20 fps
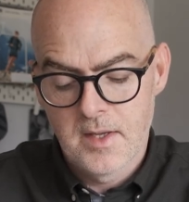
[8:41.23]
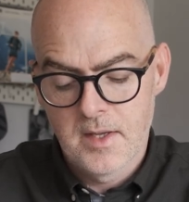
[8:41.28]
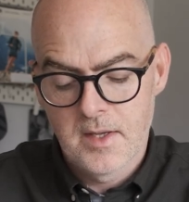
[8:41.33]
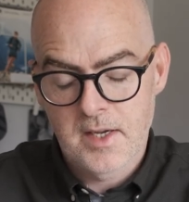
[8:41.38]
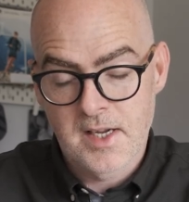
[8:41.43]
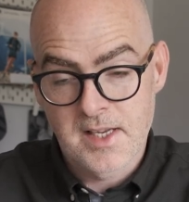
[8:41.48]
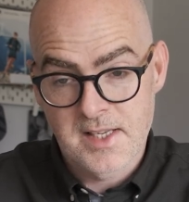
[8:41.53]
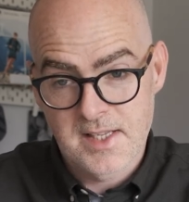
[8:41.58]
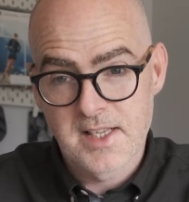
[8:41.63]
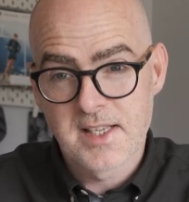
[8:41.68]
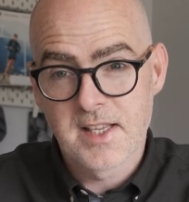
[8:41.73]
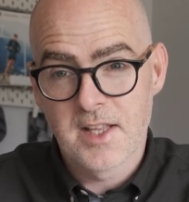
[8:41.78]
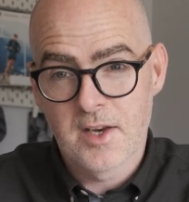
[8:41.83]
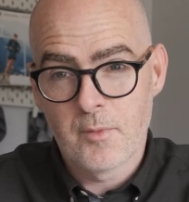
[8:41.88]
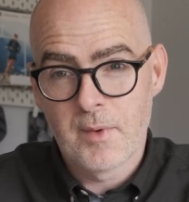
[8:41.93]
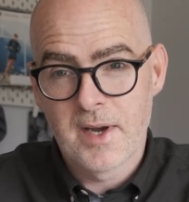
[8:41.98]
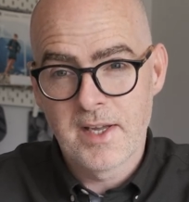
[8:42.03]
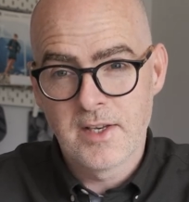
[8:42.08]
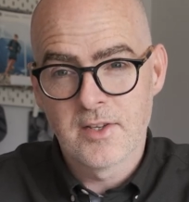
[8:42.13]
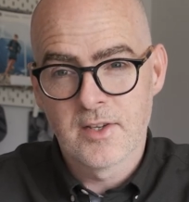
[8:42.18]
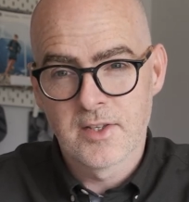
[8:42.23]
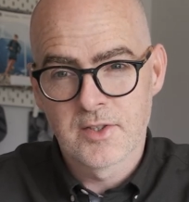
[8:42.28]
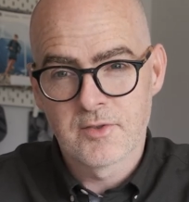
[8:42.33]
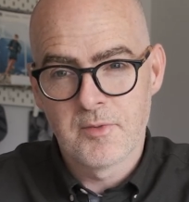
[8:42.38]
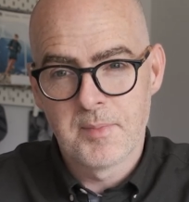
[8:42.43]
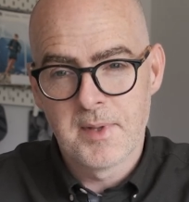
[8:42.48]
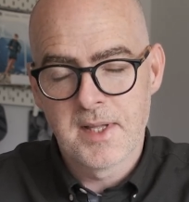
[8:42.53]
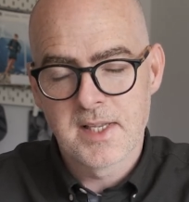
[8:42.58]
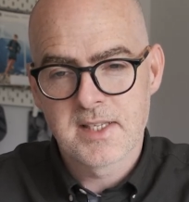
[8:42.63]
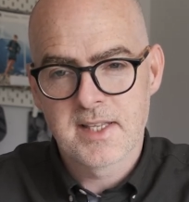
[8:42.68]
because this in a way does
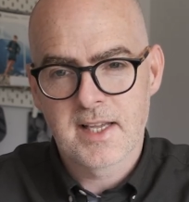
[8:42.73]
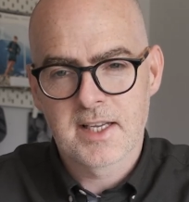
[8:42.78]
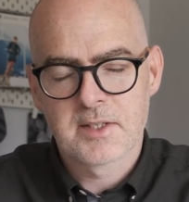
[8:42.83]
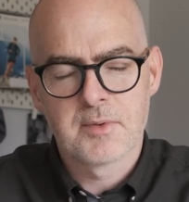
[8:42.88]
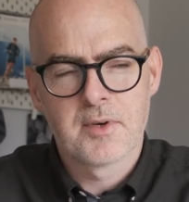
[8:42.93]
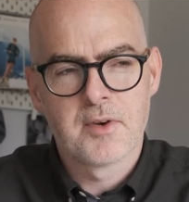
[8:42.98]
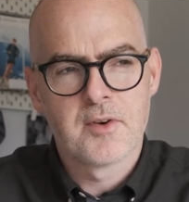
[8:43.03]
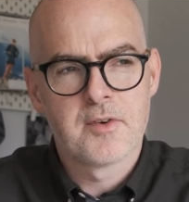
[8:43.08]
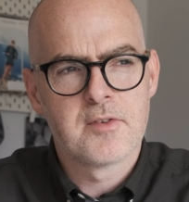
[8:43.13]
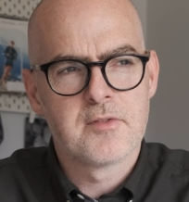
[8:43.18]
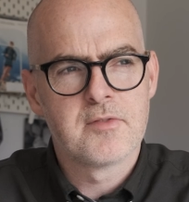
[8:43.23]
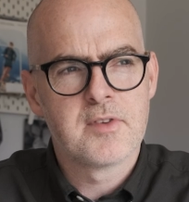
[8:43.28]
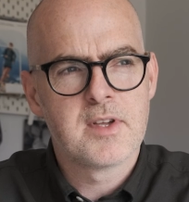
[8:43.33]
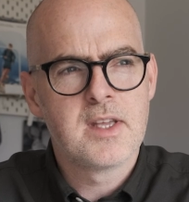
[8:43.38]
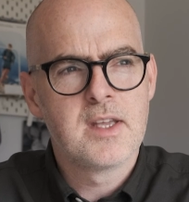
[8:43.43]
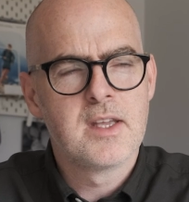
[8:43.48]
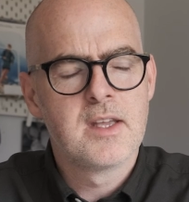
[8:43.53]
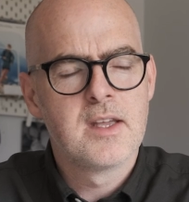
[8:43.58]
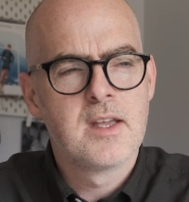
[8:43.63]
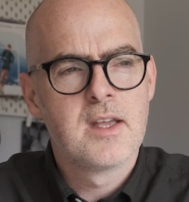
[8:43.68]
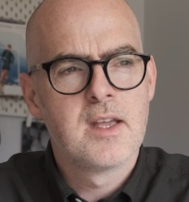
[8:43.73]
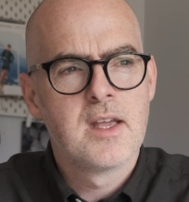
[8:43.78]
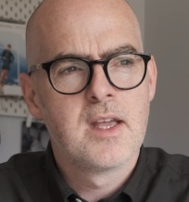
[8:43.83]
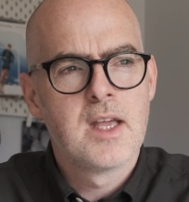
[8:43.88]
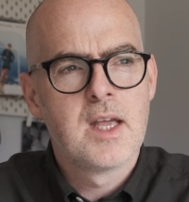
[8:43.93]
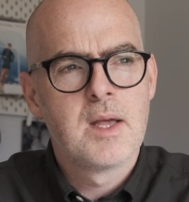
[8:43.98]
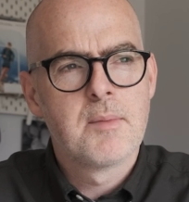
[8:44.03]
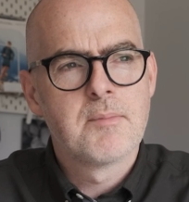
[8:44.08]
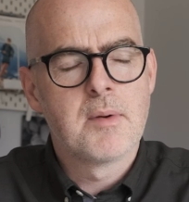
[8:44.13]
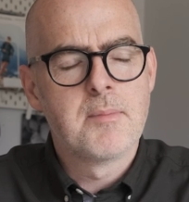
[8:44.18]
replace the X100V,
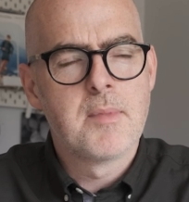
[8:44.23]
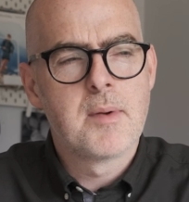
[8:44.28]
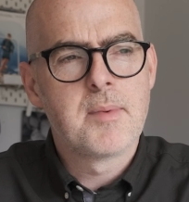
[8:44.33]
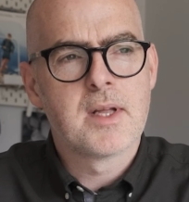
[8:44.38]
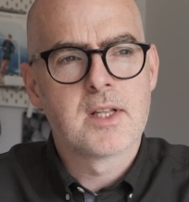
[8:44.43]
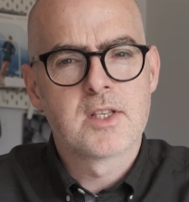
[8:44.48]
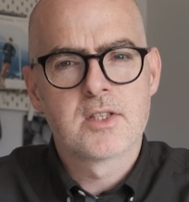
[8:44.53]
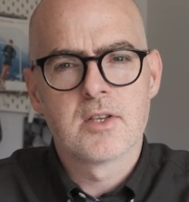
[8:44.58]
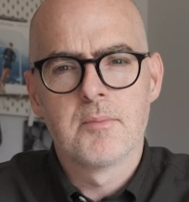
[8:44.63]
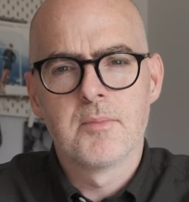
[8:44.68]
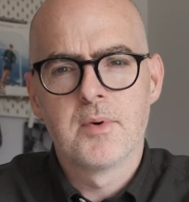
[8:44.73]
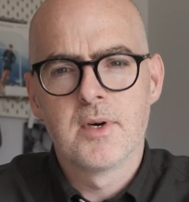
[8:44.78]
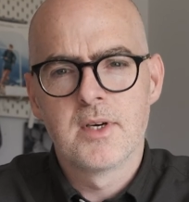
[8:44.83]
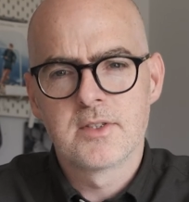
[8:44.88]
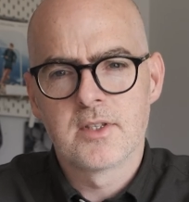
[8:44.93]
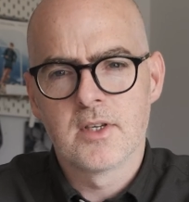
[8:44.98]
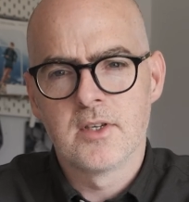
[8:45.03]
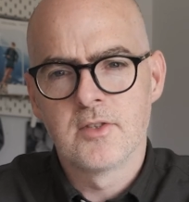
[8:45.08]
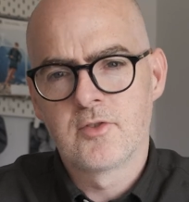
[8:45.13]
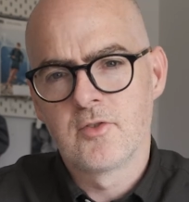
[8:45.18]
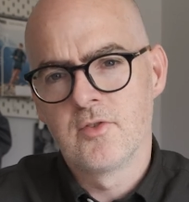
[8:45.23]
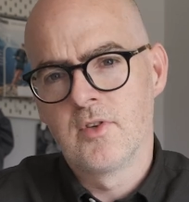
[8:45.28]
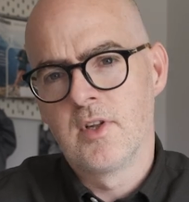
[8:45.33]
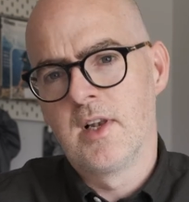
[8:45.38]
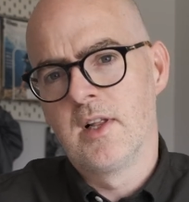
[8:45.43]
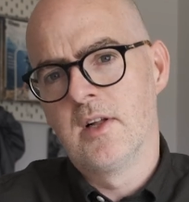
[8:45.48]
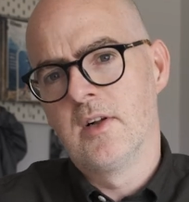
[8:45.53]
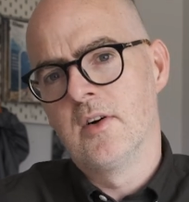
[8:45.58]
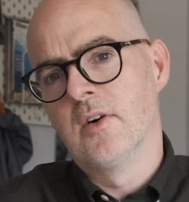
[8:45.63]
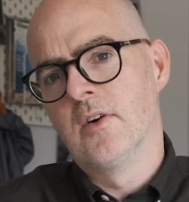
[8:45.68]
but maybe at some point I'll do a
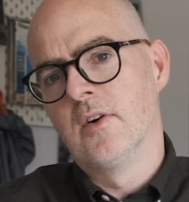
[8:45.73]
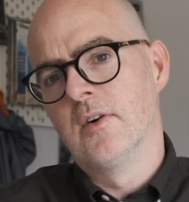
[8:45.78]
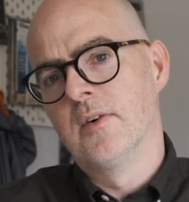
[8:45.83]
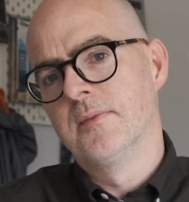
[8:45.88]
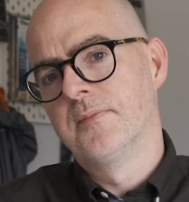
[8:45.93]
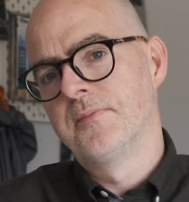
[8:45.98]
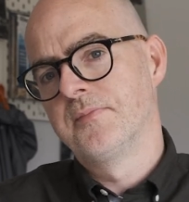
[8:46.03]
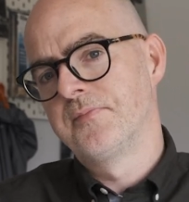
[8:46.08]
little